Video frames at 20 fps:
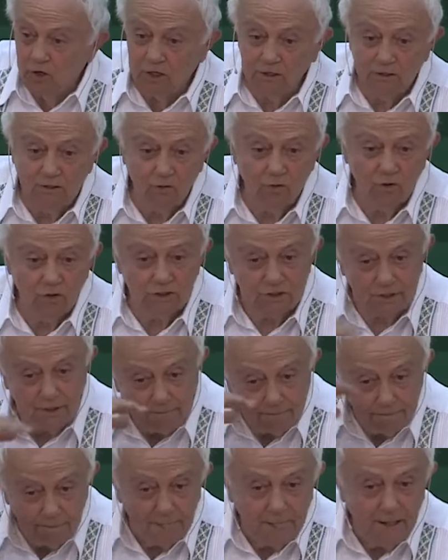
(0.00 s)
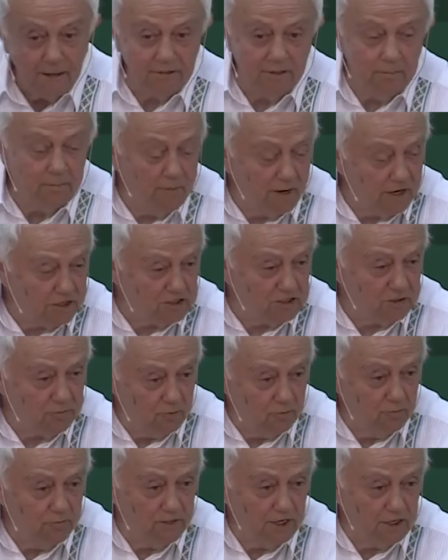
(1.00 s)
It was the
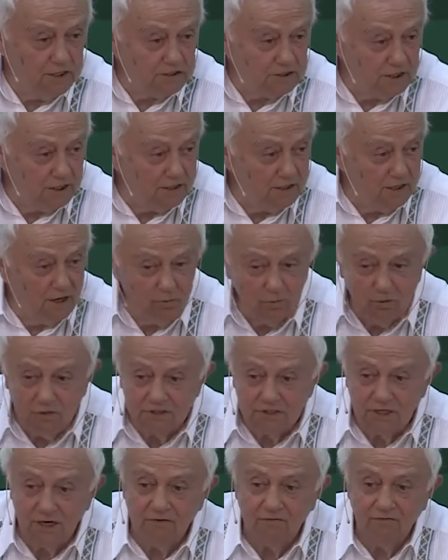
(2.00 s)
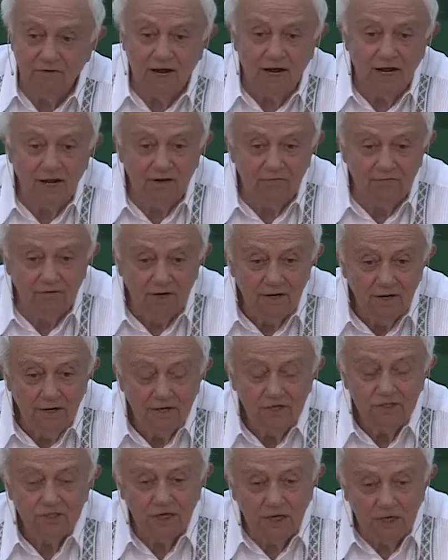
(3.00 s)
maximum they said I will survive,
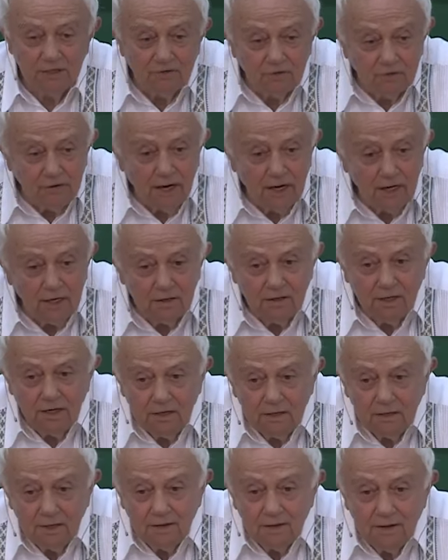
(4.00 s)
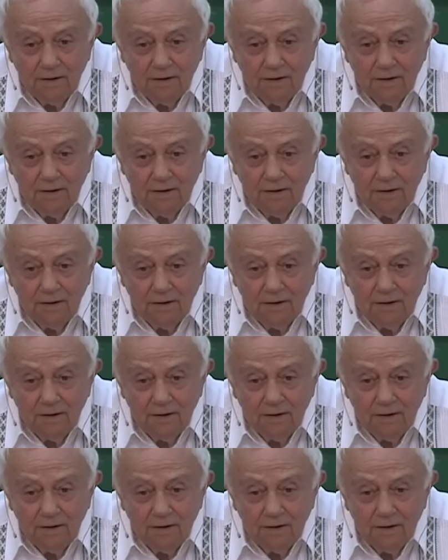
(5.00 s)
etc. And then